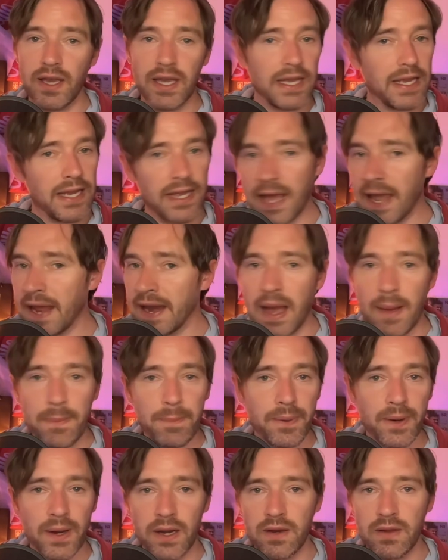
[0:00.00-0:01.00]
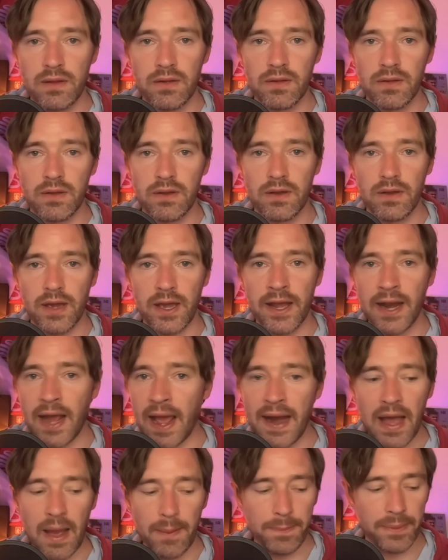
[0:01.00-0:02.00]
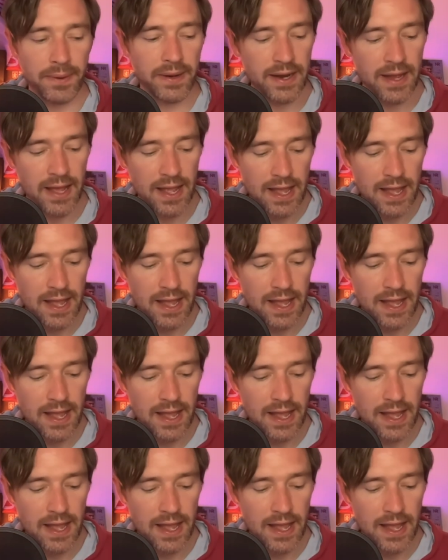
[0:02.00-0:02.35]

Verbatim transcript: It ain't happening. It ain't happening.